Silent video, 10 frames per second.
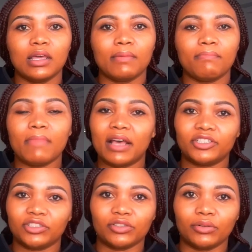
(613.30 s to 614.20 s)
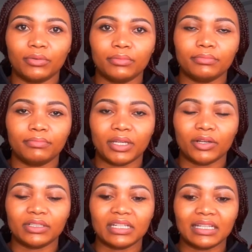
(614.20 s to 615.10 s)
magical,
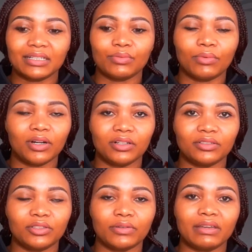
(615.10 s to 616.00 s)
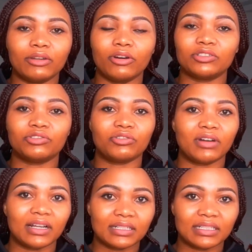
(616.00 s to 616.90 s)
because in this world you cannot
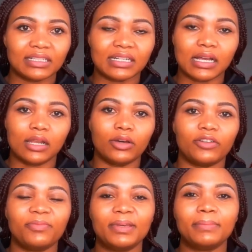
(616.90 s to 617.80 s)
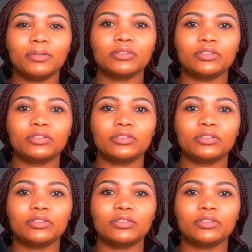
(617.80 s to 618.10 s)
trust a lot of people.